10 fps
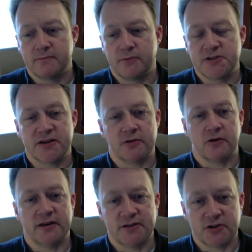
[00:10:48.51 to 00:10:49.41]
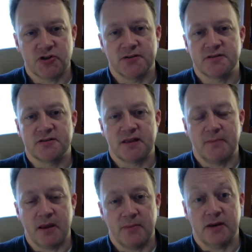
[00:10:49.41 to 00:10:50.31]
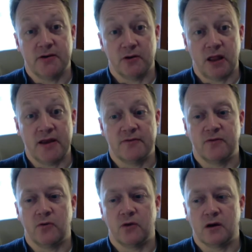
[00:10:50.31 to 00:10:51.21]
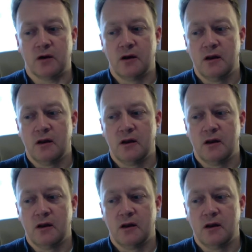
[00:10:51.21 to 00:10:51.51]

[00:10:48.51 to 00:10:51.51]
particular addictions that may be in your life, or